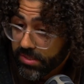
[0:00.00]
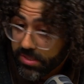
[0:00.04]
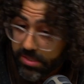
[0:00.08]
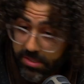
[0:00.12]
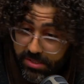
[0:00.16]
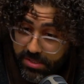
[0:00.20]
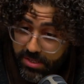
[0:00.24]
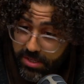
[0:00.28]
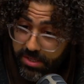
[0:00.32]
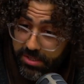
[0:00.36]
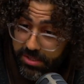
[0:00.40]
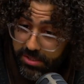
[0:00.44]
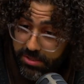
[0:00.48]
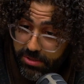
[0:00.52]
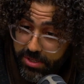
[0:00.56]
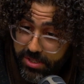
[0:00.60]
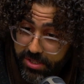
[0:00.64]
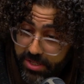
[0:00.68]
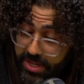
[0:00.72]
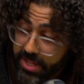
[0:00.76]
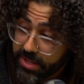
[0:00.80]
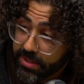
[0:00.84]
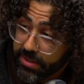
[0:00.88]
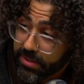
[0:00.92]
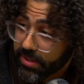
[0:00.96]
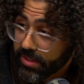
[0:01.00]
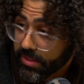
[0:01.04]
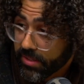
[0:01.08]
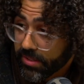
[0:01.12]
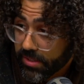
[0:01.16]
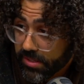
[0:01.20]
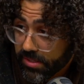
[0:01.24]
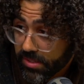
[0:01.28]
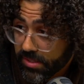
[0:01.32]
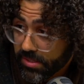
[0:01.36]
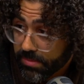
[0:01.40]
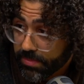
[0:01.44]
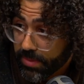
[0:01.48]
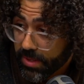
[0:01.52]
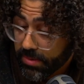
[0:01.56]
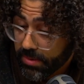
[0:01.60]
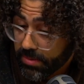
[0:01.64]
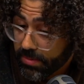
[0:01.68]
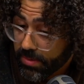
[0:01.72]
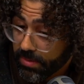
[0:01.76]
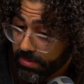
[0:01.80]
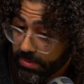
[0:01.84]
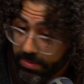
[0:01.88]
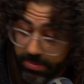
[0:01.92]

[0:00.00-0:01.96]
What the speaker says: This is industry standard, and this is blah blah blah blah.